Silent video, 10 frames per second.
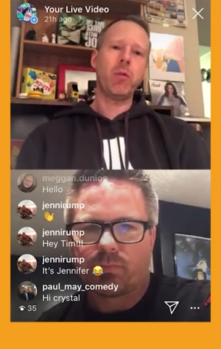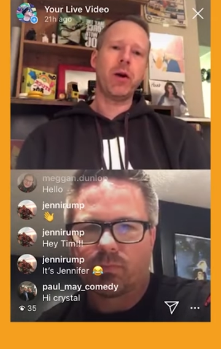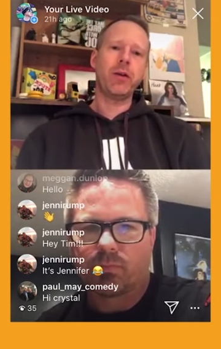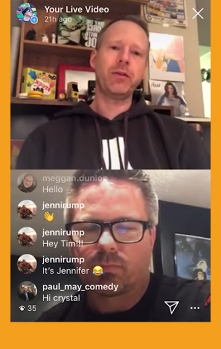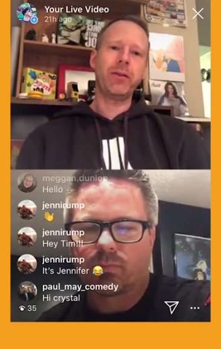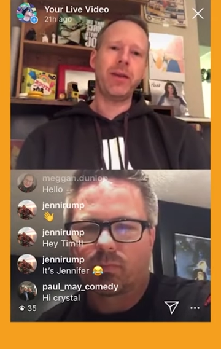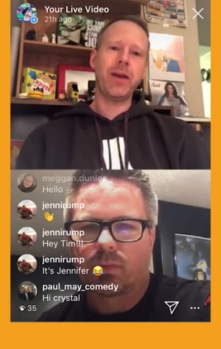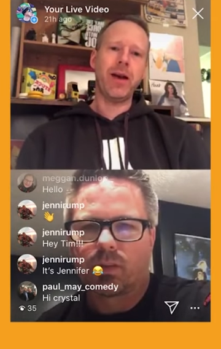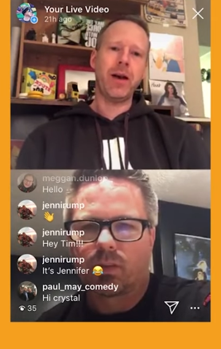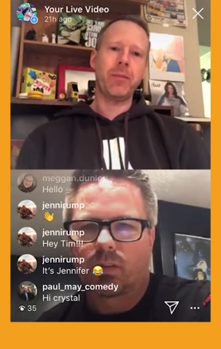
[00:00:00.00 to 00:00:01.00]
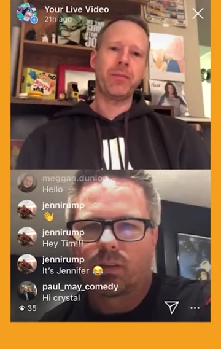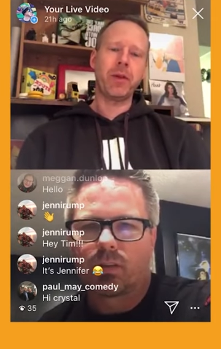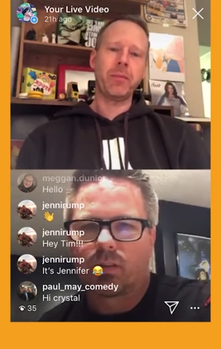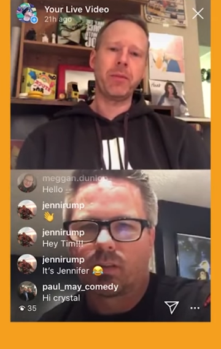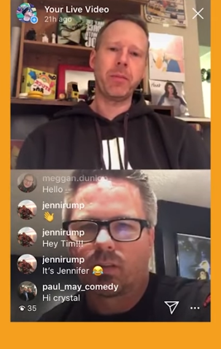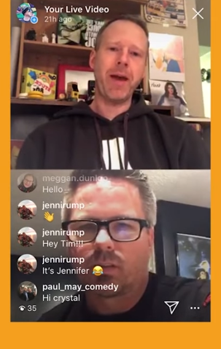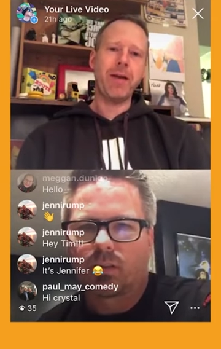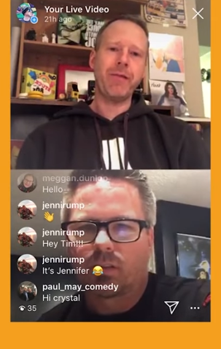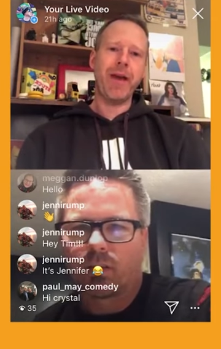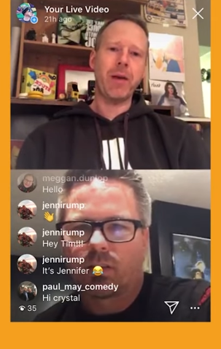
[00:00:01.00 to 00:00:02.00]
Speaker 1: is the, um, the the May
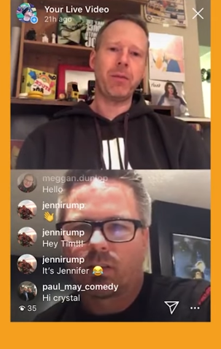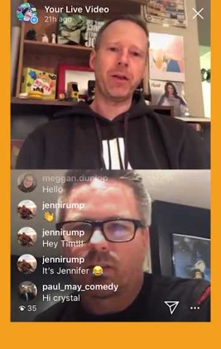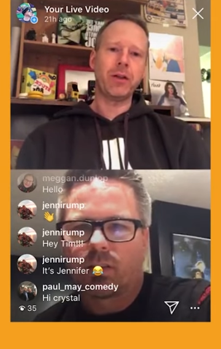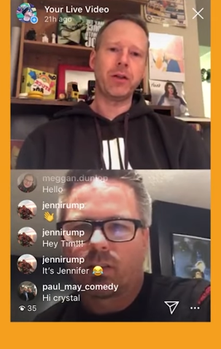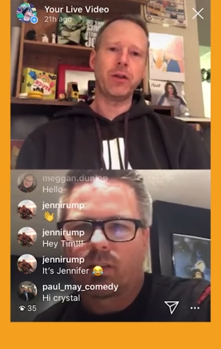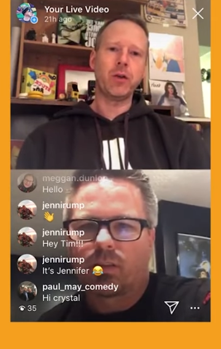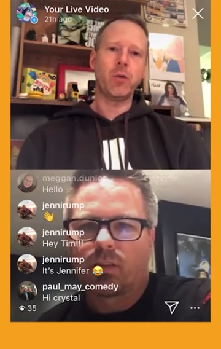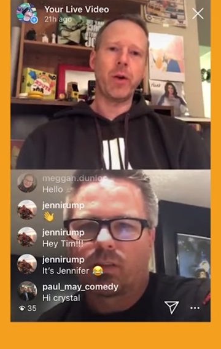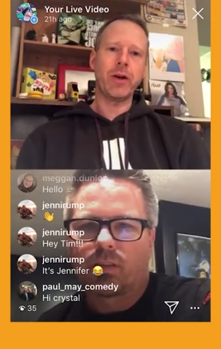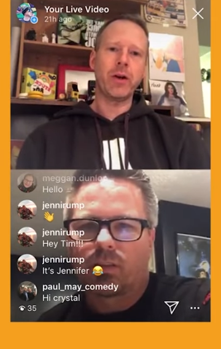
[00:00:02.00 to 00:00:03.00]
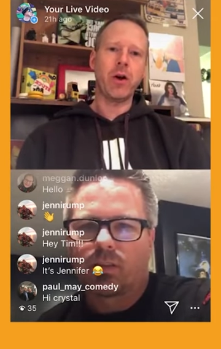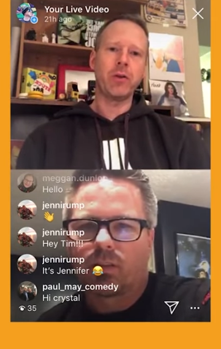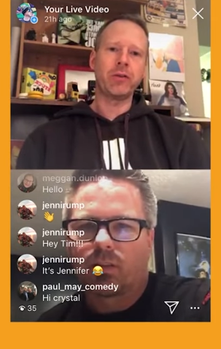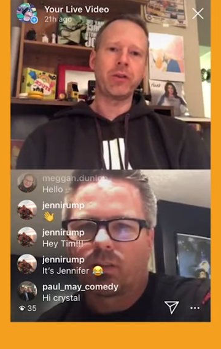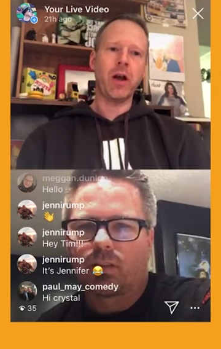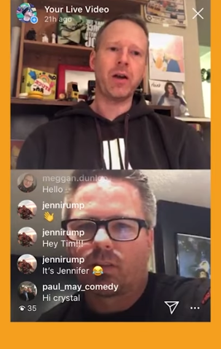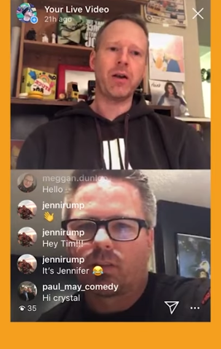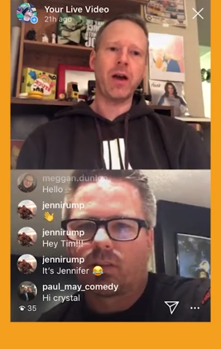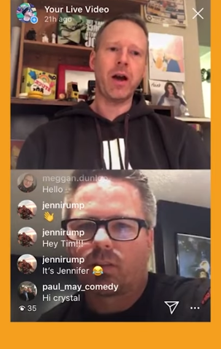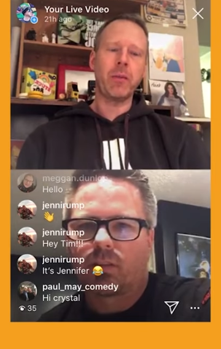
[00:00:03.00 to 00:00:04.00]
family do when you're stuck
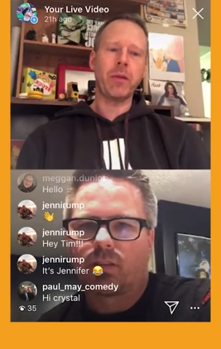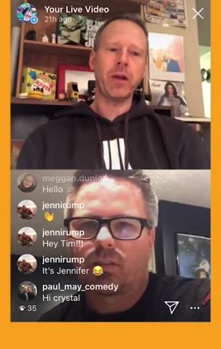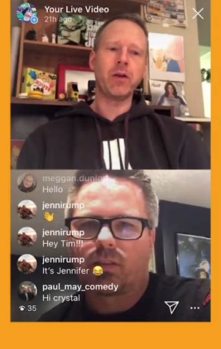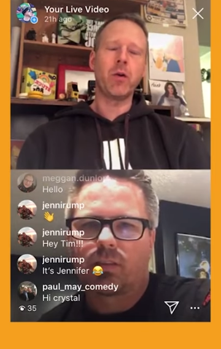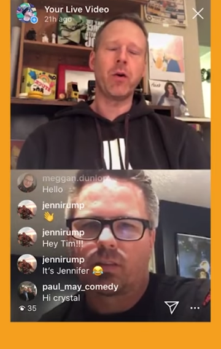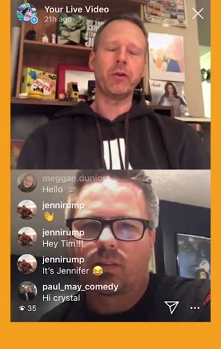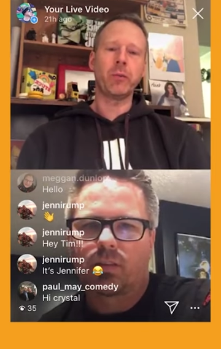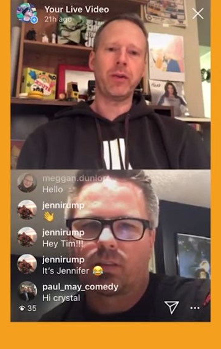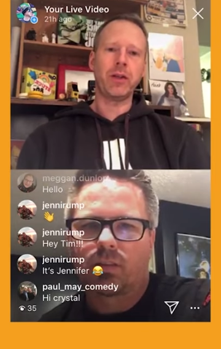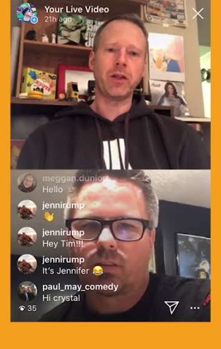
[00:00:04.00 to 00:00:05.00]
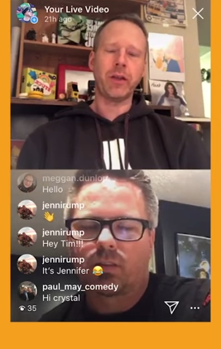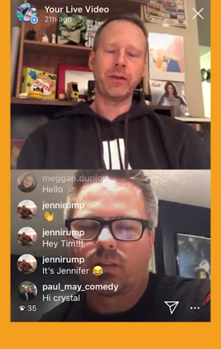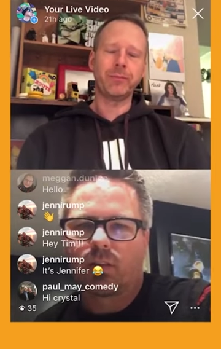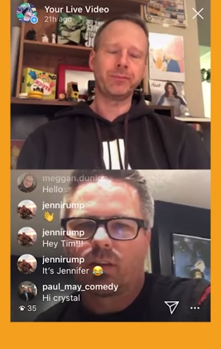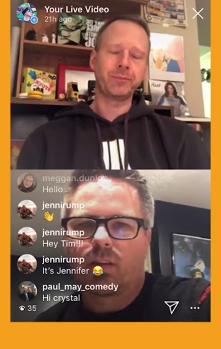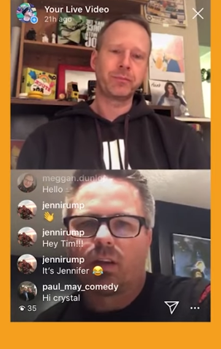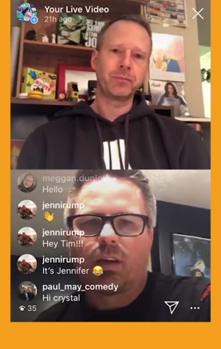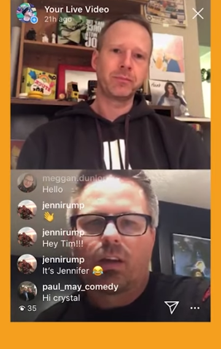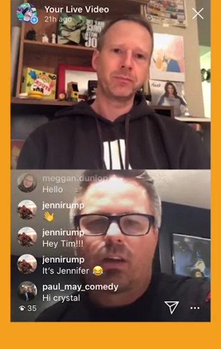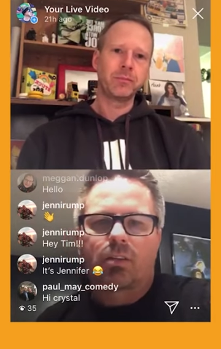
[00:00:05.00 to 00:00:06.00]
um, indoors with each other?
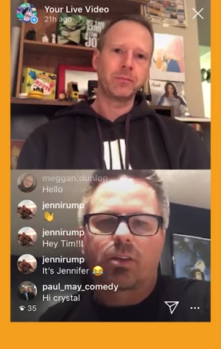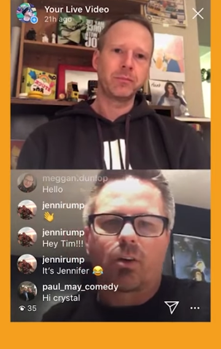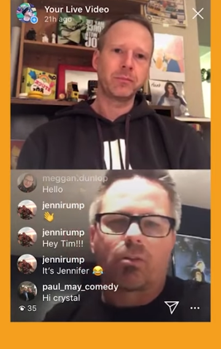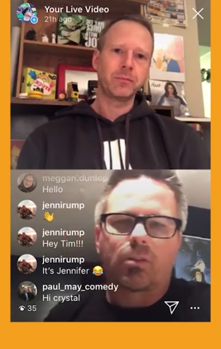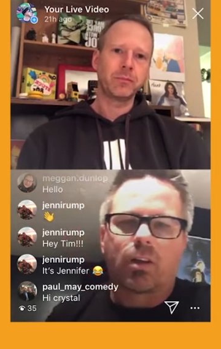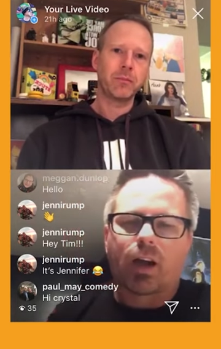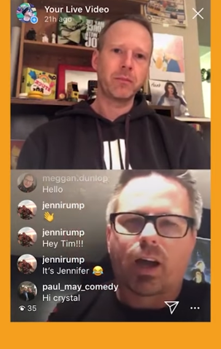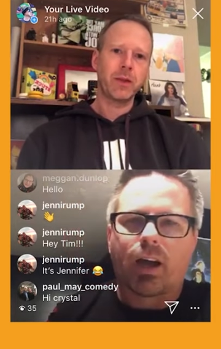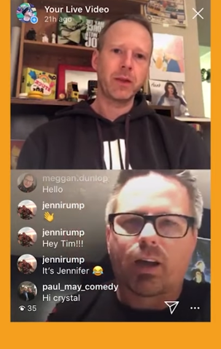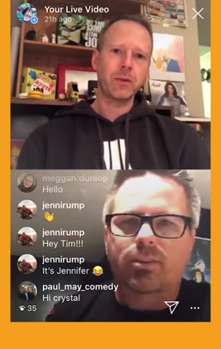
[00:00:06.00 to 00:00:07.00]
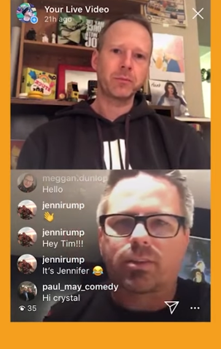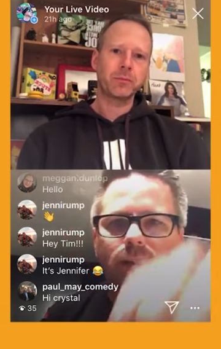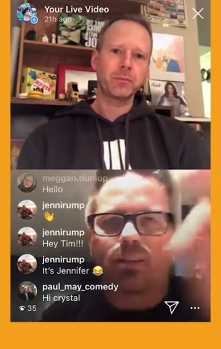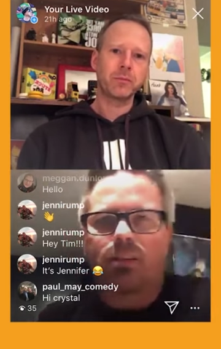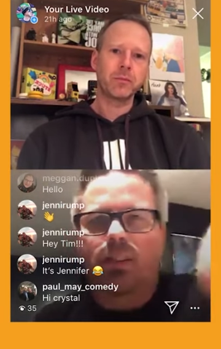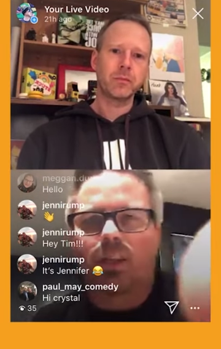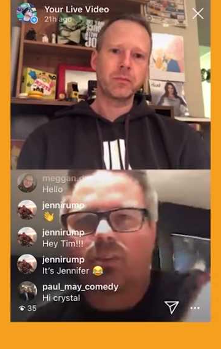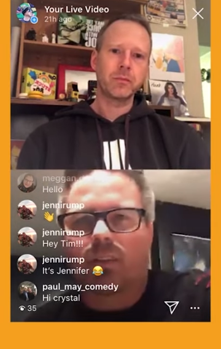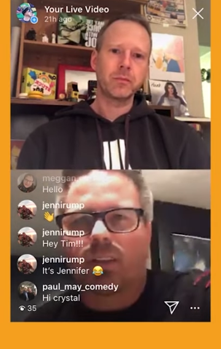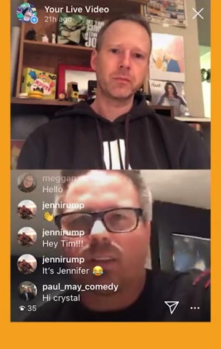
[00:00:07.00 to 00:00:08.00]
Speaker 2: So, as you say,
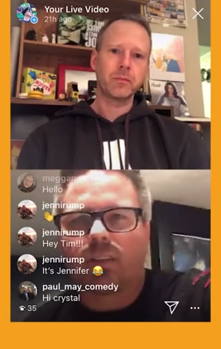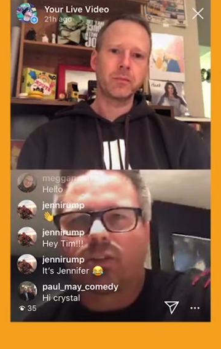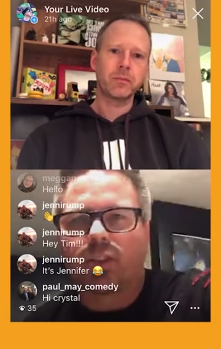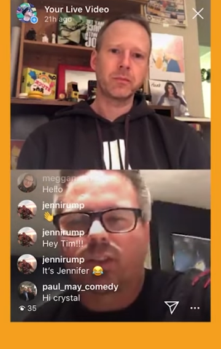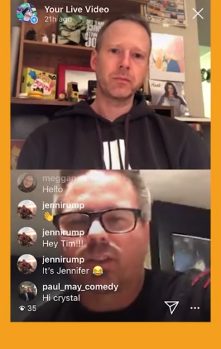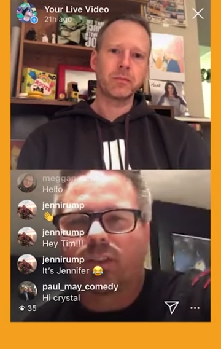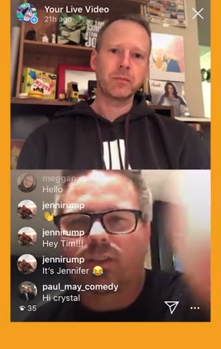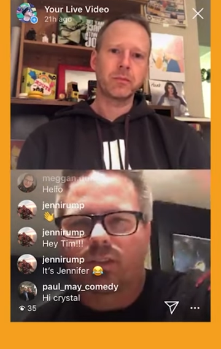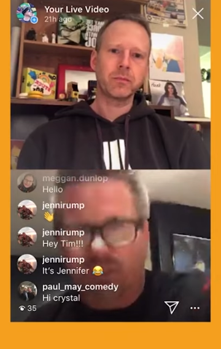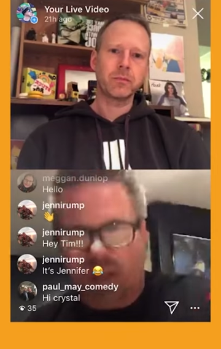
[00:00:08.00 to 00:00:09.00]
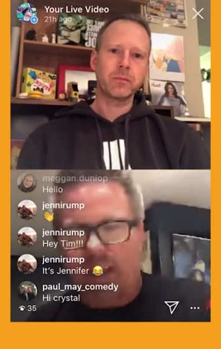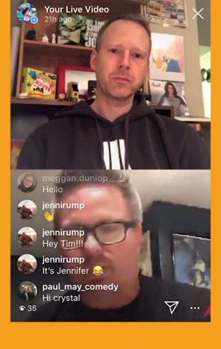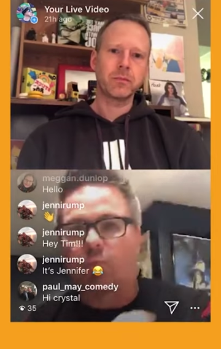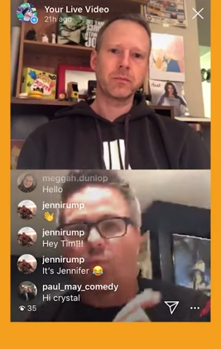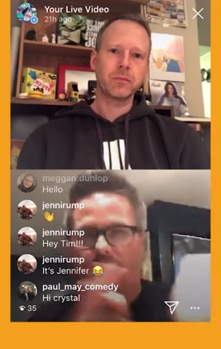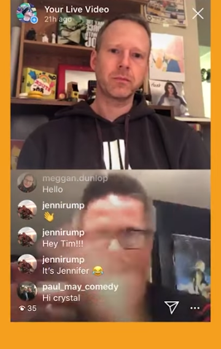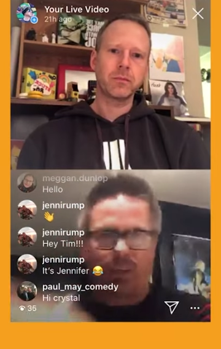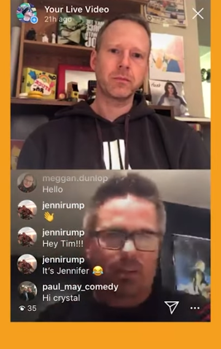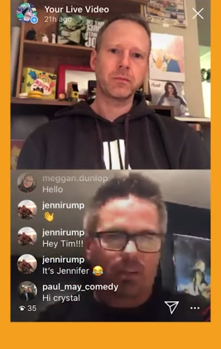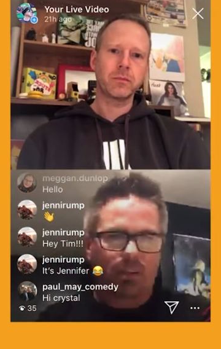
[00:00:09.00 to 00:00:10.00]
literally just this last week,
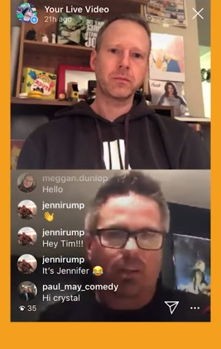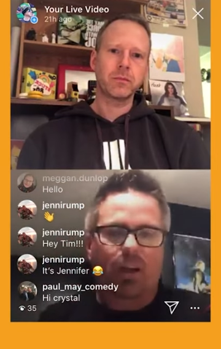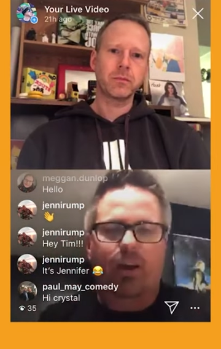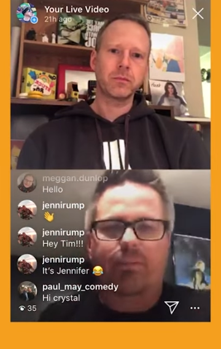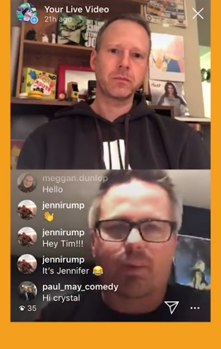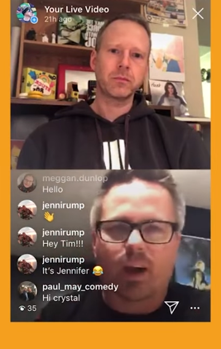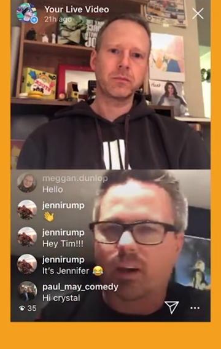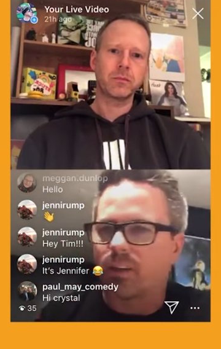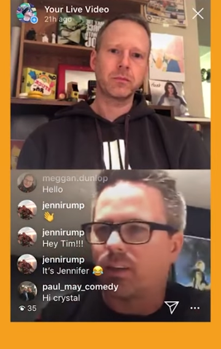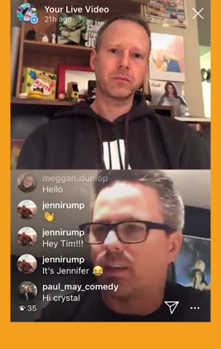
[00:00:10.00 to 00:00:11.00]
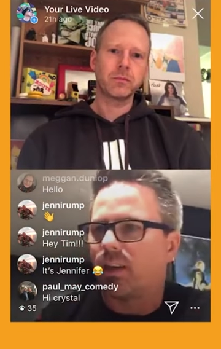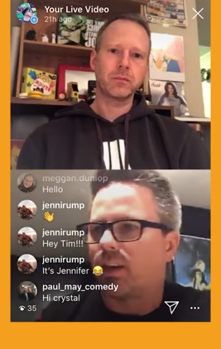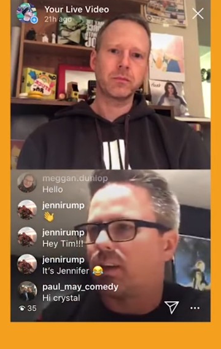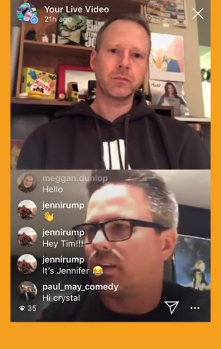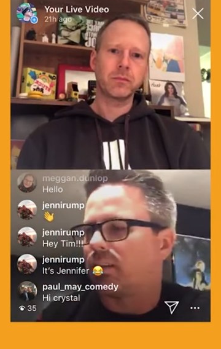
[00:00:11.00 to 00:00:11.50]
I finally, and